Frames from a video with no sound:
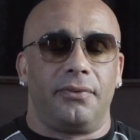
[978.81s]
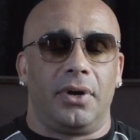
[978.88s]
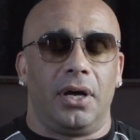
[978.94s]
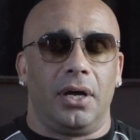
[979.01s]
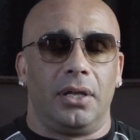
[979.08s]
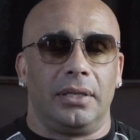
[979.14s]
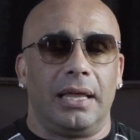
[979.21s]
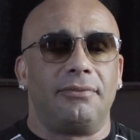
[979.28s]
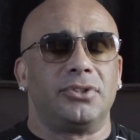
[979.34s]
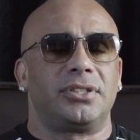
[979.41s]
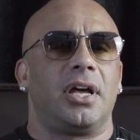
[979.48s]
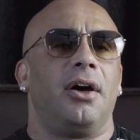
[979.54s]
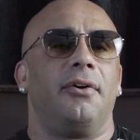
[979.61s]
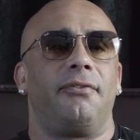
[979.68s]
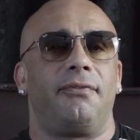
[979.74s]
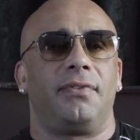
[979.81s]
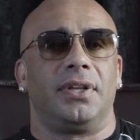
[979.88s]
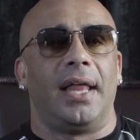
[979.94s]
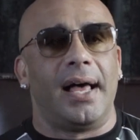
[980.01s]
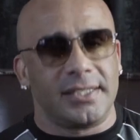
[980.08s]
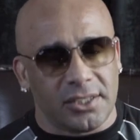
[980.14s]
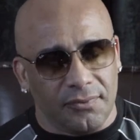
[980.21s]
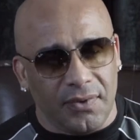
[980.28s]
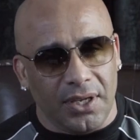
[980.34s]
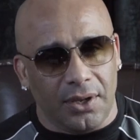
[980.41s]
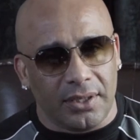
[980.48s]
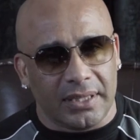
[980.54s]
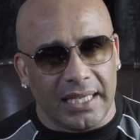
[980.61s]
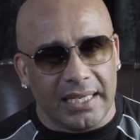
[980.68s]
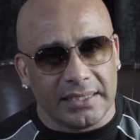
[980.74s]
levels of philosophy
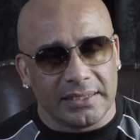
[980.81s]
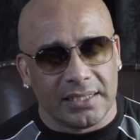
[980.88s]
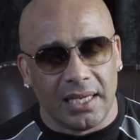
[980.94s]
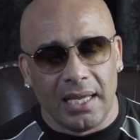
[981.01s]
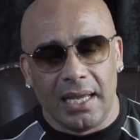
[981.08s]
on things.